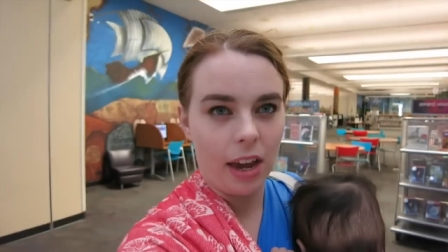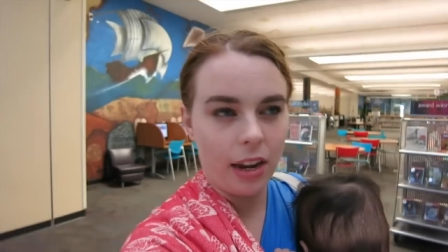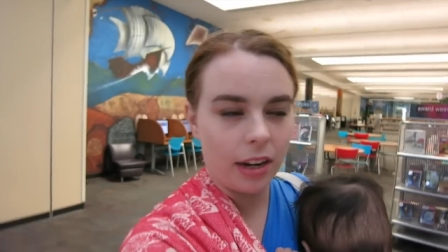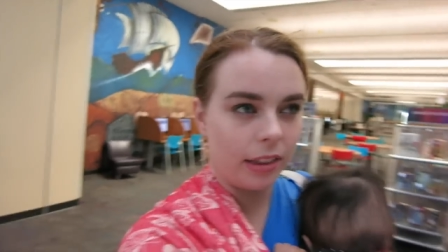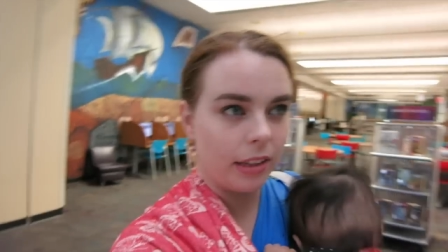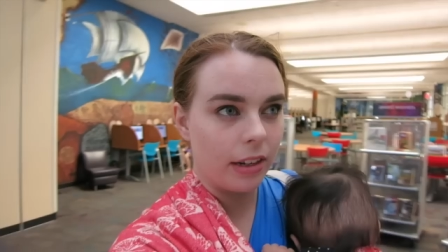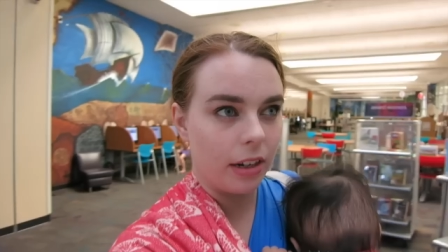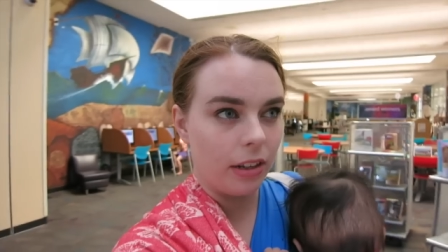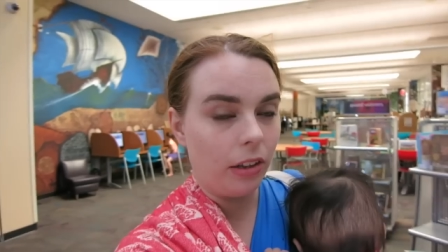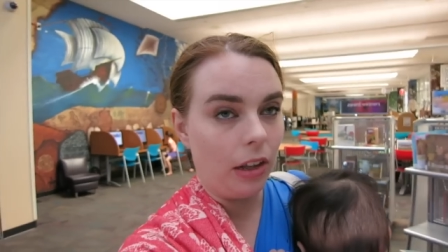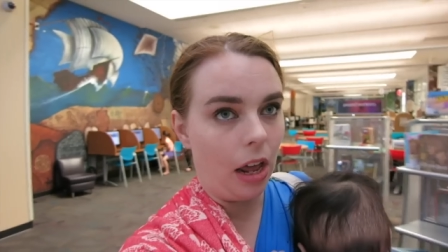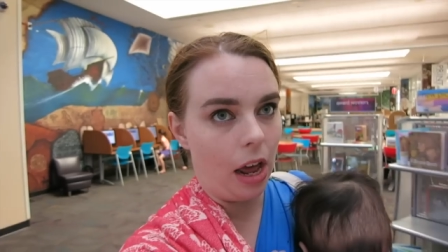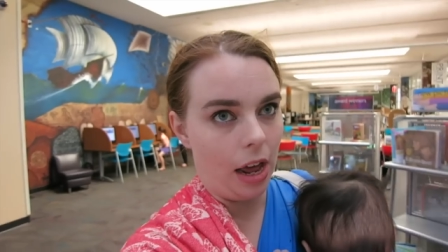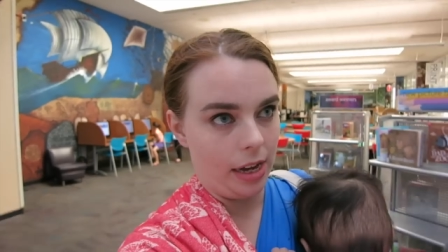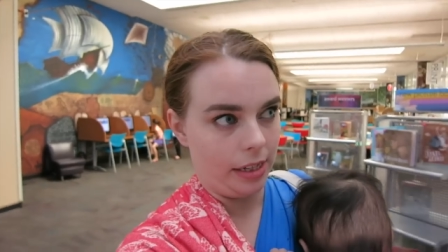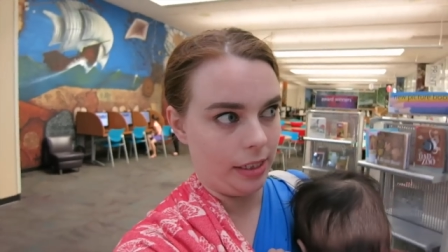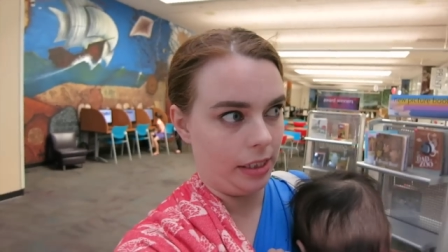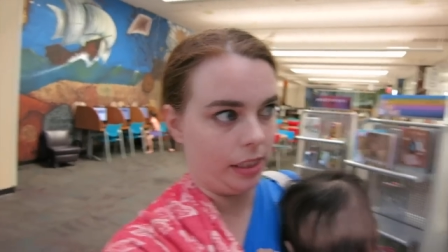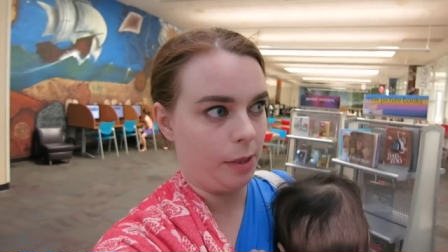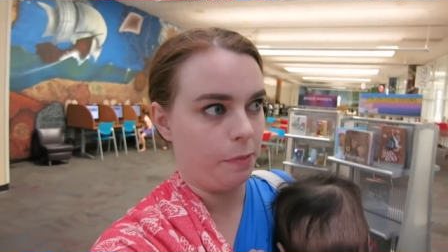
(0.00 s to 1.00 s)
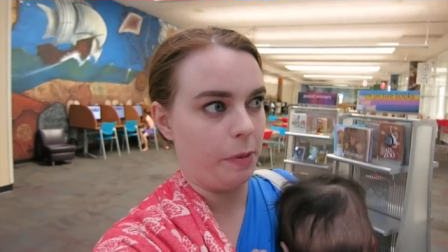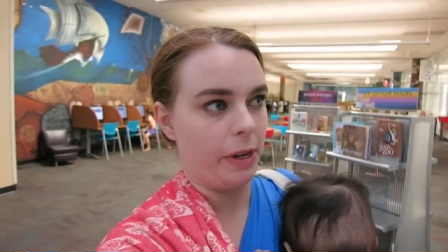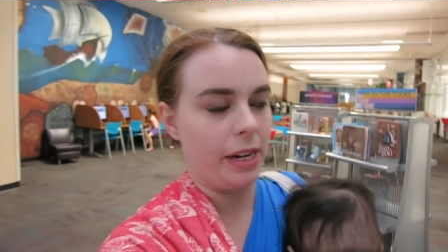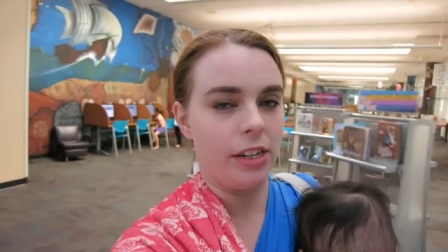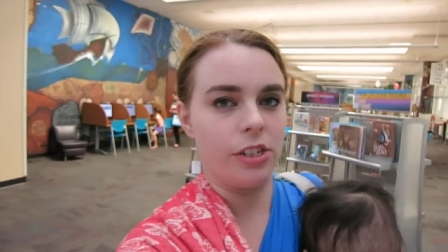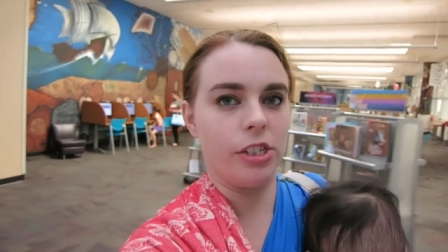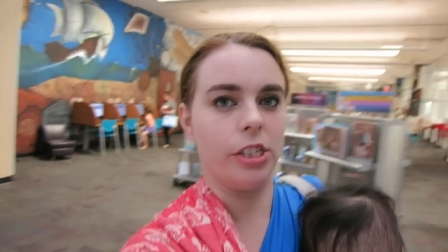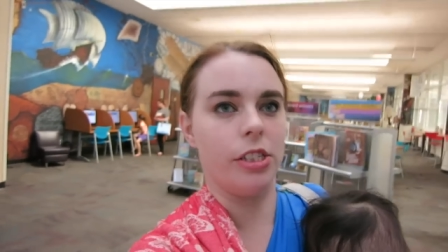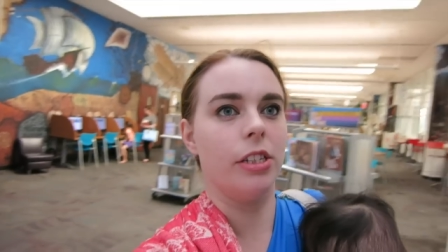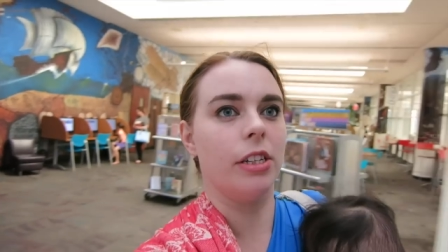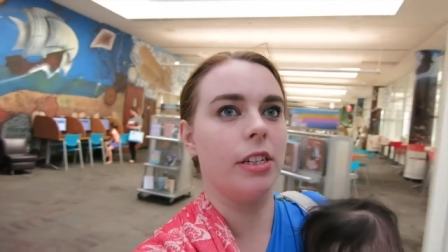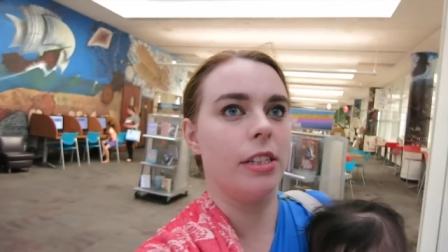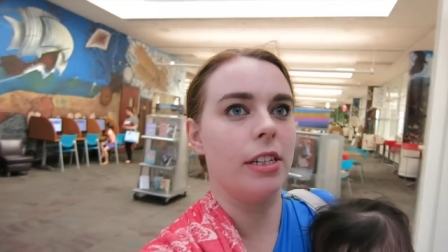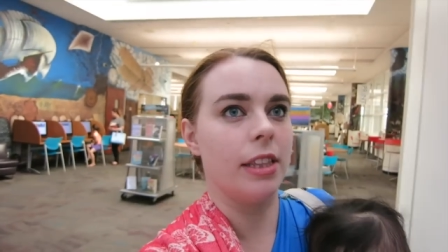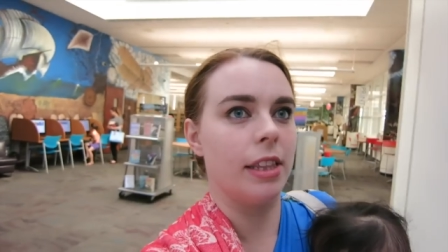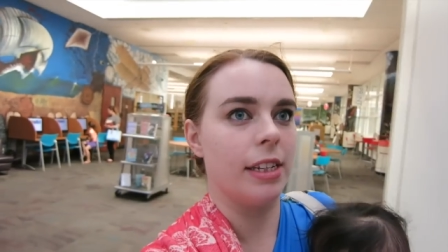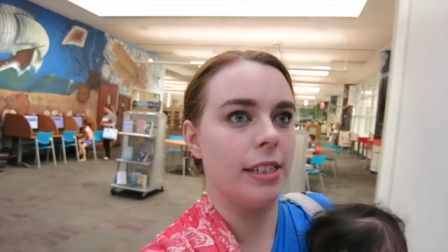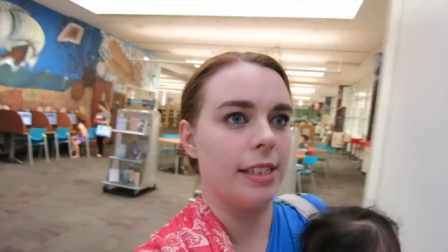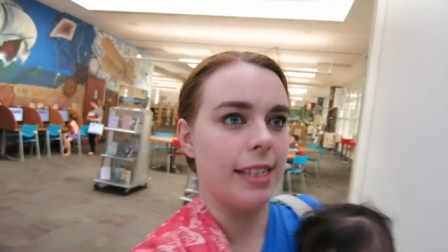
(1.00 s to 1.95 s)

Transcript: got a little lost, but I just looked on the